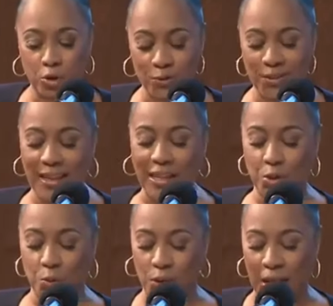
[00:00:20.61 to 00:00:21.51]
to
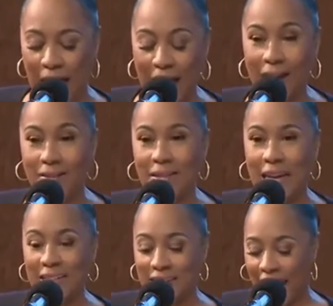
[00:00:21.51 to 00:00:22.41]
sexualize
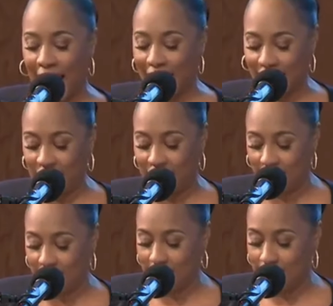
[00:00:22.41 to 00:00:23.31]
and attack
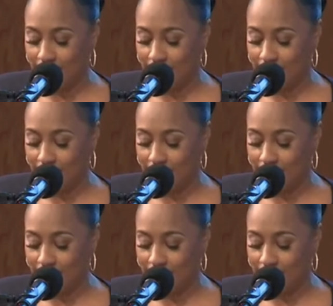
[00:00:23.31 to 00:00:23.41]
us,